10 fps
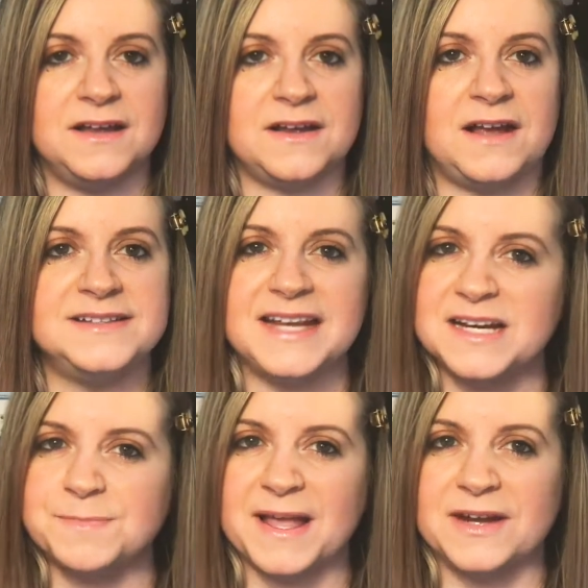
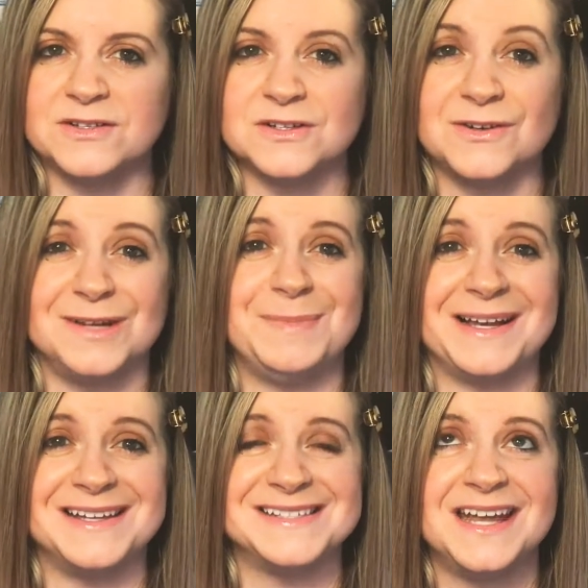Undated planners are good
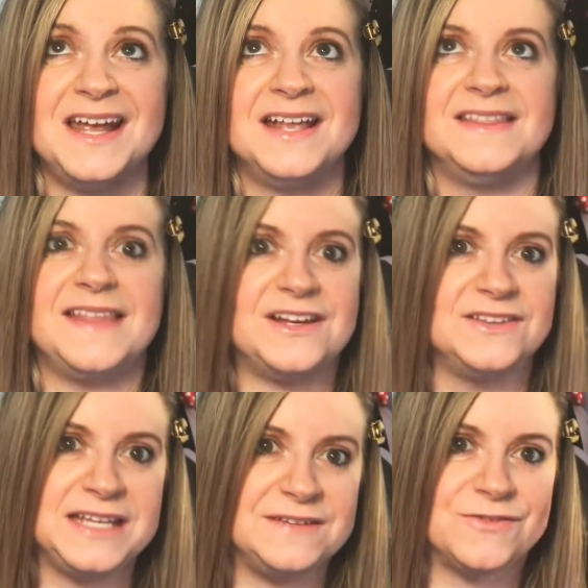because they
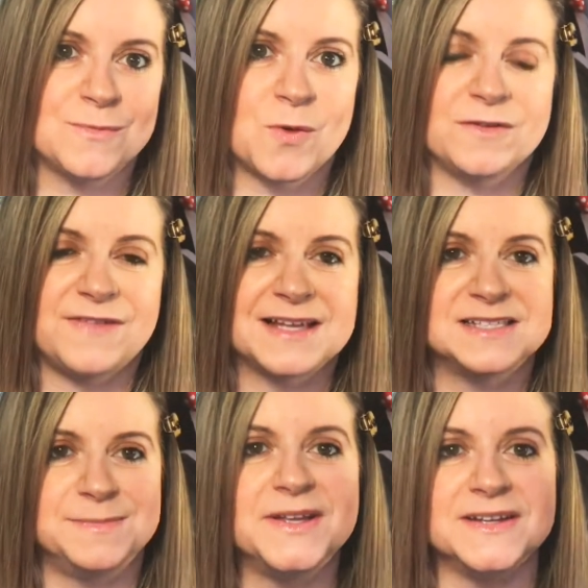leave for more
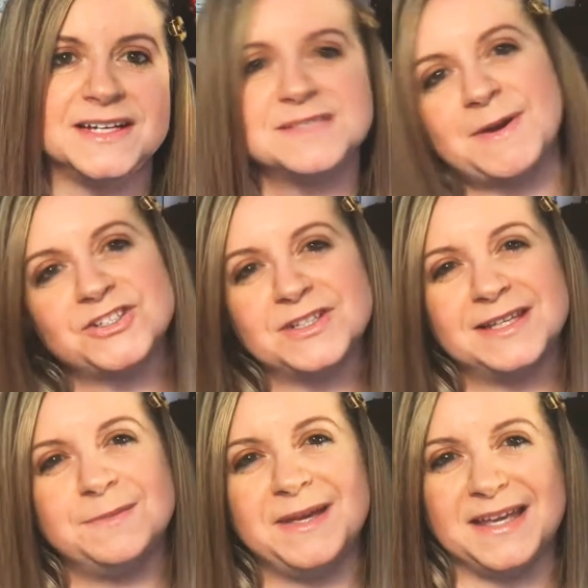flexibility, especially in
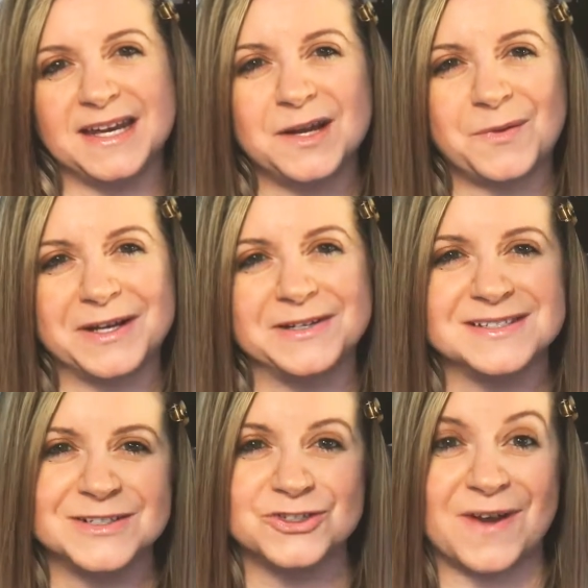the beginning while you're
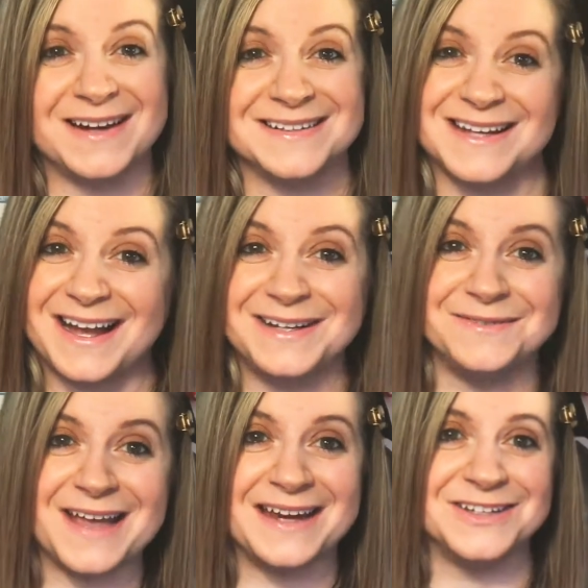still trying to kind of
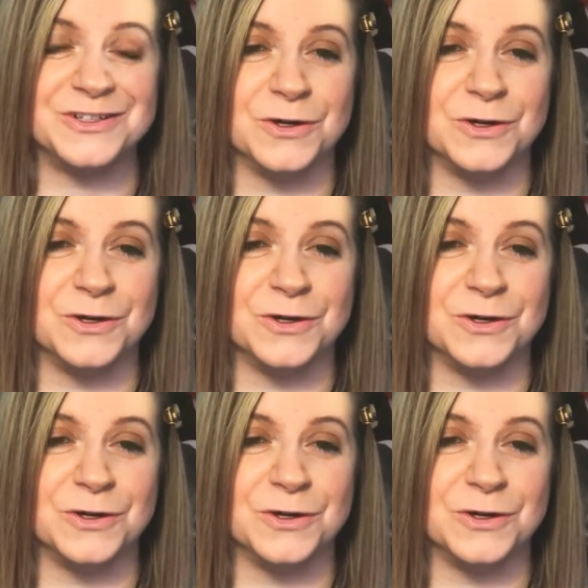get into your